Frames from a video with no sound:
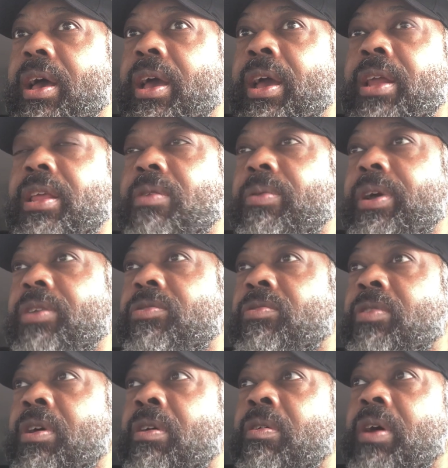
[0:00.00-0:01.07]
anyway,
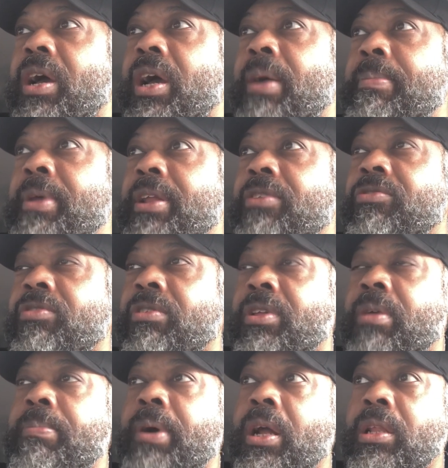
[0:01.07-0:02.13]
so I'm not necessarily
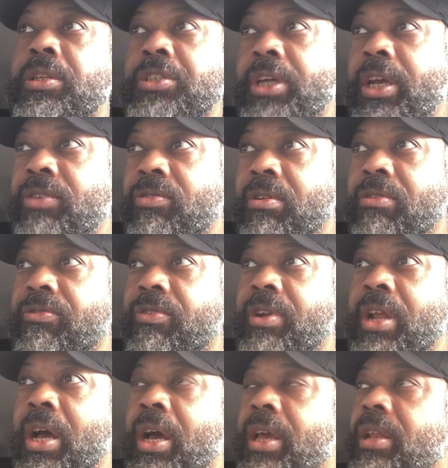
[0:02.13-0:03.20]
apologizing for
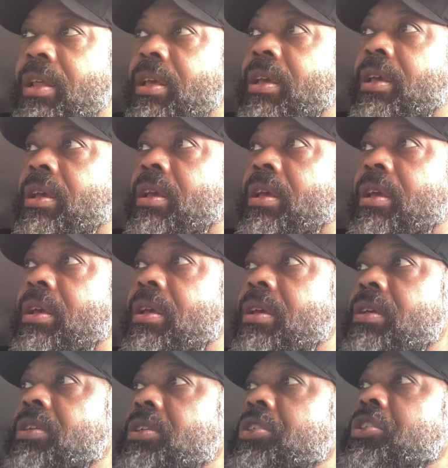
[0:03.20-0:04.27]
not
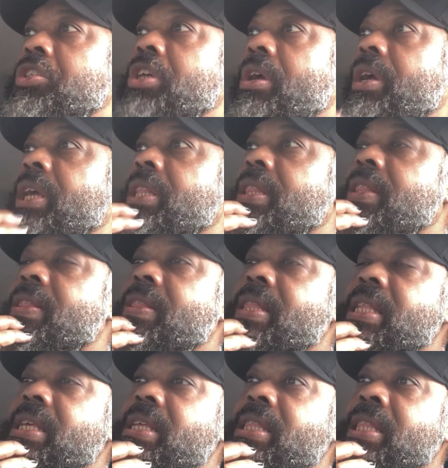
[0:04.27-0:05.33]
sharing
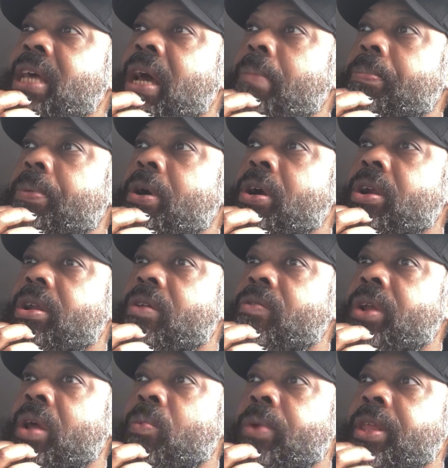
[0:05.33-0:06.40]
that part of
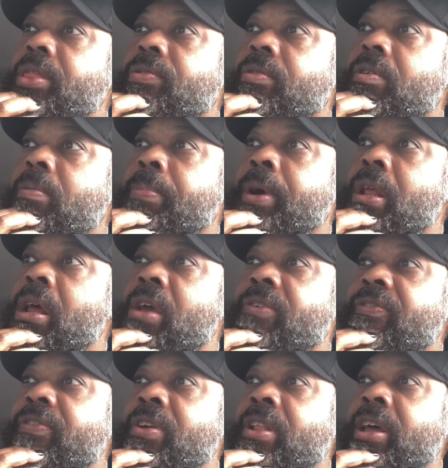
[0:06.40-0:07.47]
what I went through, but I
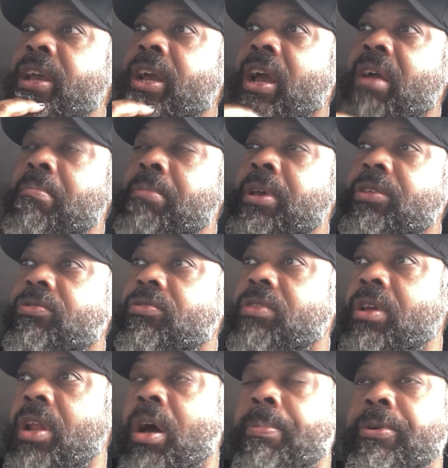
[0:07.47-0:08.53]
feel like I missed
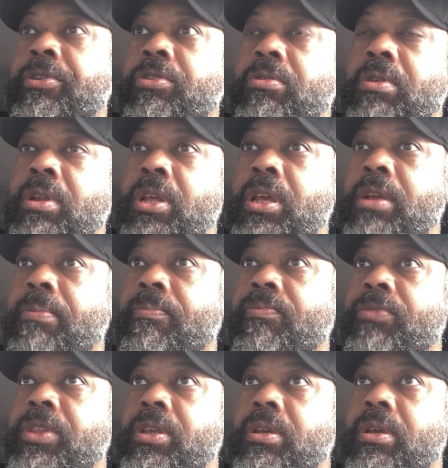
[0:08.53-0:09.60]
an opportunity
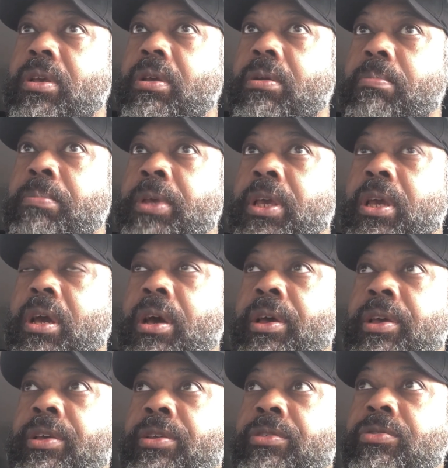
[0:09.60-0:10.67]

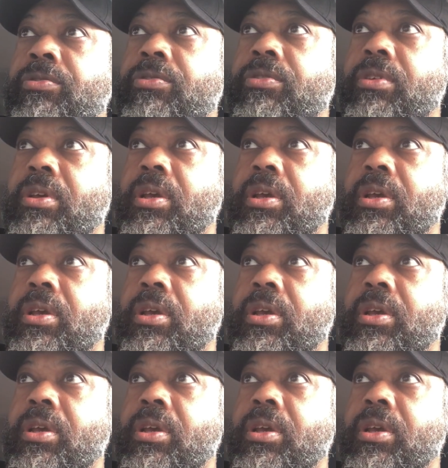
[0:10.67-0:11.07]
because,